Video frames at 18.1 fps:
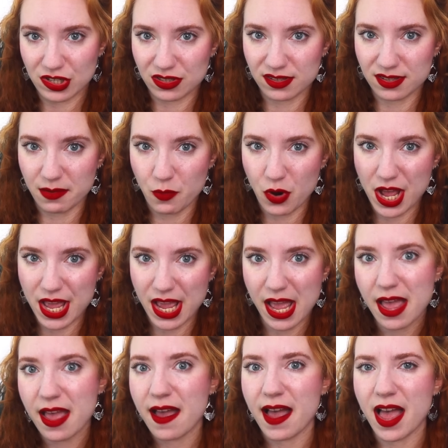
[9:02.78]
in some
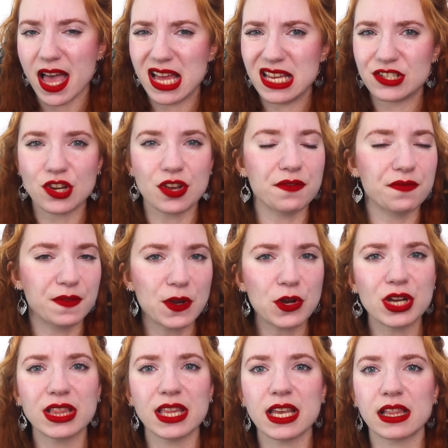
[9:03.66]
way, and
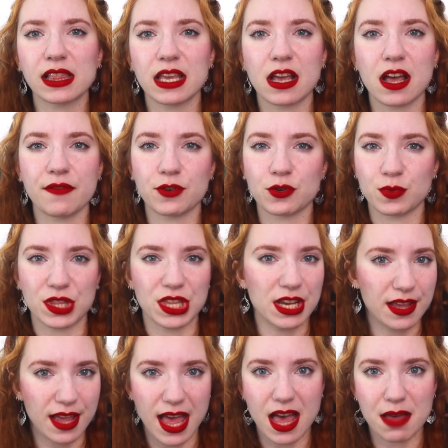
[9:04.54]
very likely covered with
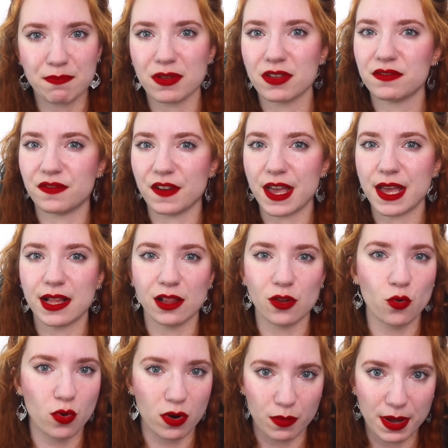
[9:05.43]
a cap,
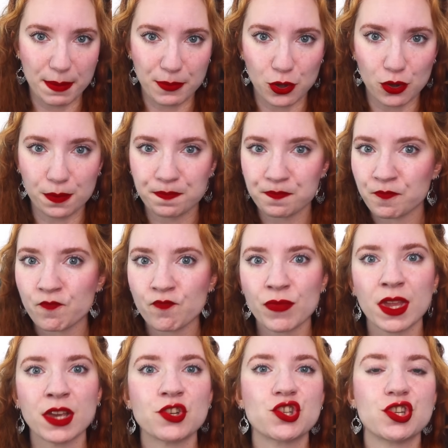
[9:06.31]
veil, or wimple.
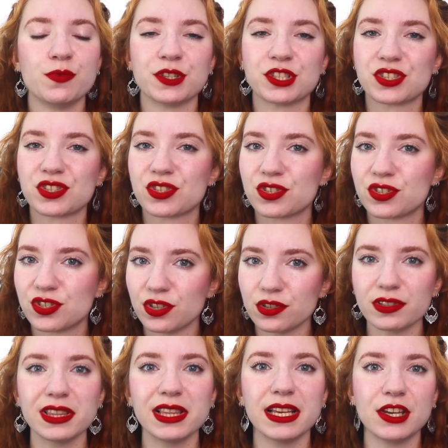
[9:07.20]
She would
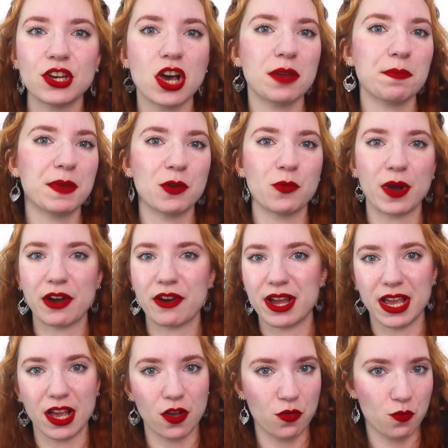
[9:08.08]
certainly not be
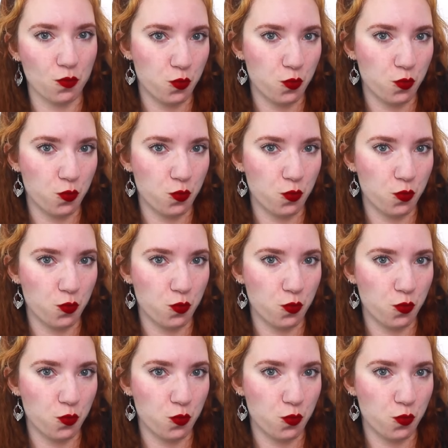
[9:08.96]
wearing